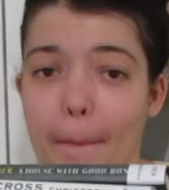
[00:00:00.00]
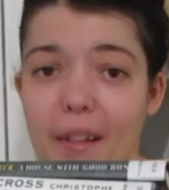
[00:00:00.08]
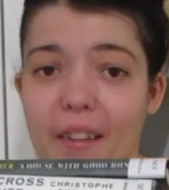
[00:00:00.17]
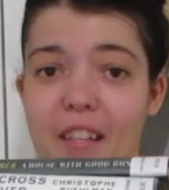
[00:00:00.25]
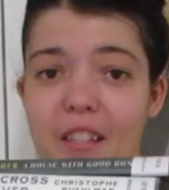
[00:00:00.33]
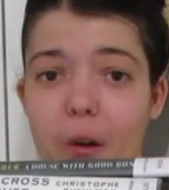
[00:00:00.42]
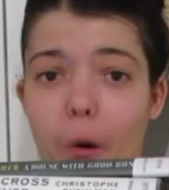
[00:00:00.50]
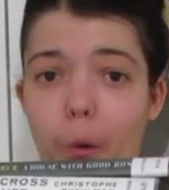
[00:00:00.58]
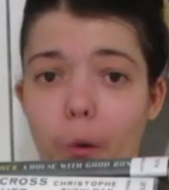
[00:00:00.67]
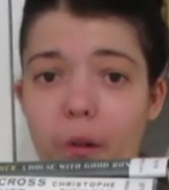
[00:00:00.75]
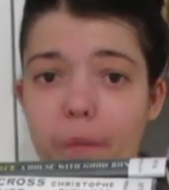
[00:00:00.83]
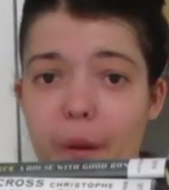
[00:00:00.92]
But these are
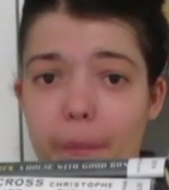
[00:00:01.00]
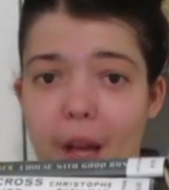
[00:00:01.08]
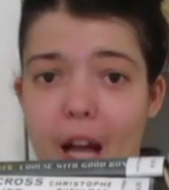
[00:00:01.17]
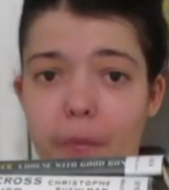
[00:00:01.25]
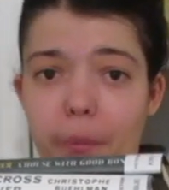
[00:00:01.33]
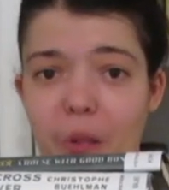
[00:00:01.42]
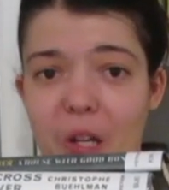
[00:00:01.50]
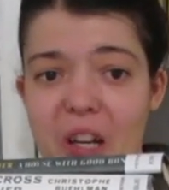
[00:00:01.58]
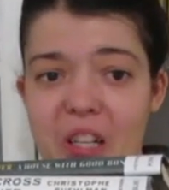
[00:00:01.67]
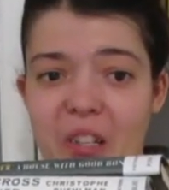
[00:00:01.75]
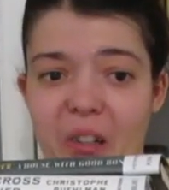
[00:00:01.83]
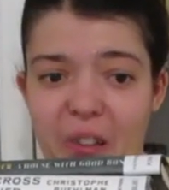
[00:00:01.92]
all my bad
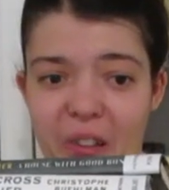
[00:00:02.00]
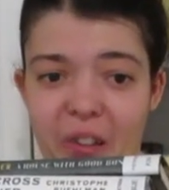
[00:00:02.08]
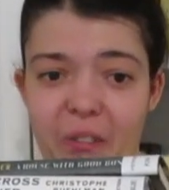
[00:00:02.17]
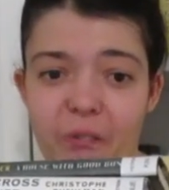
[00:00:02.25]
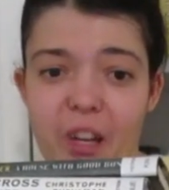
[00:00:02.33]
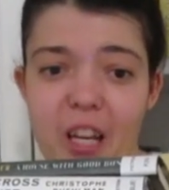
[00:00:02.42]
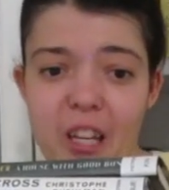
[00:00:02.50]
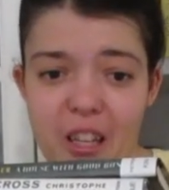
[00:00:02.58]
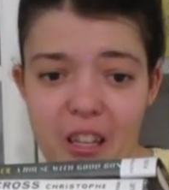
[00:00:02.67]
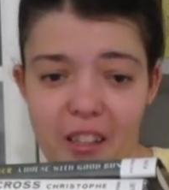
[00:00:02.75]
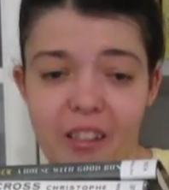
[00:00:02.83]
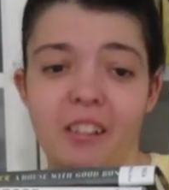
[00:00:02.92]
boys right
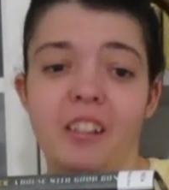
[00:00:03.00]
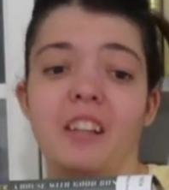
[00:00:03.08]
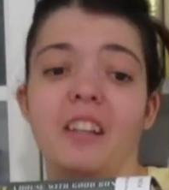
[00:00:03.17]
here.